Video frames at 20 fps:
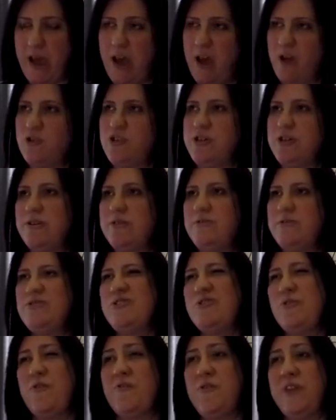how to
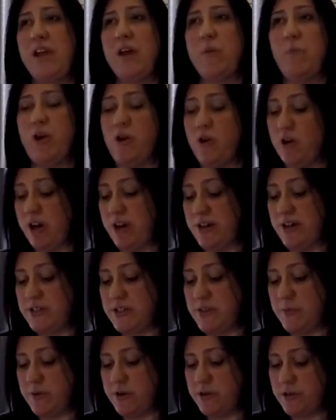sort of think about your
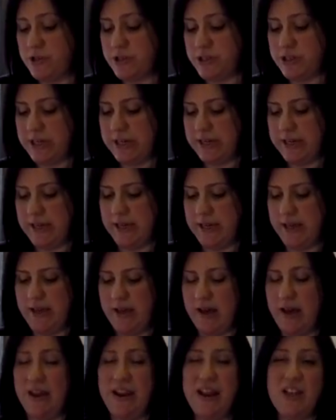customers.
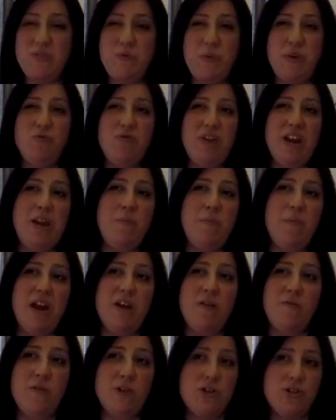And that's been really
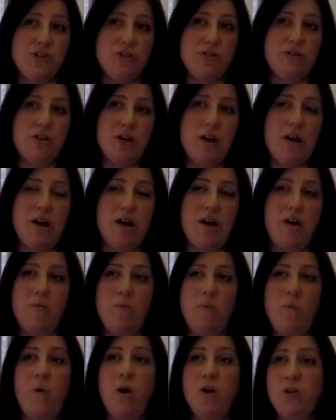beneficial.
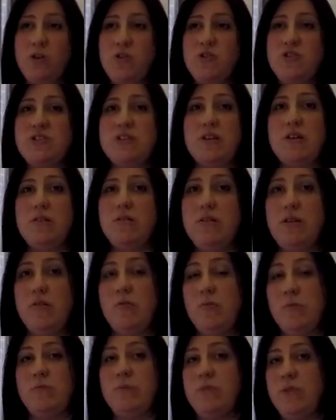We'll use
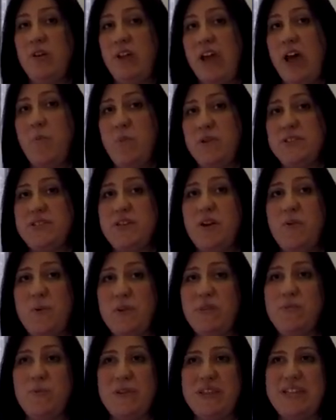they'll help us out
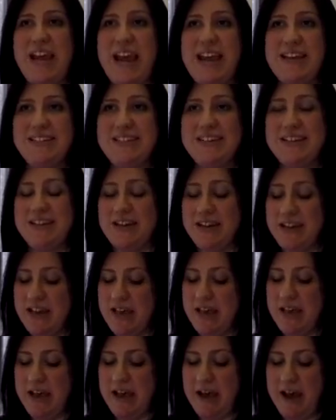with testing.
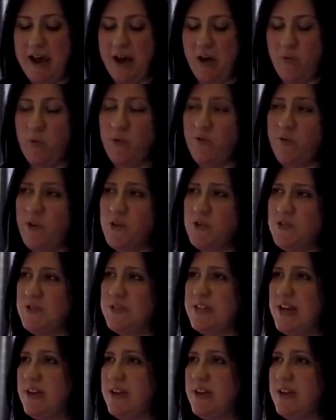We've also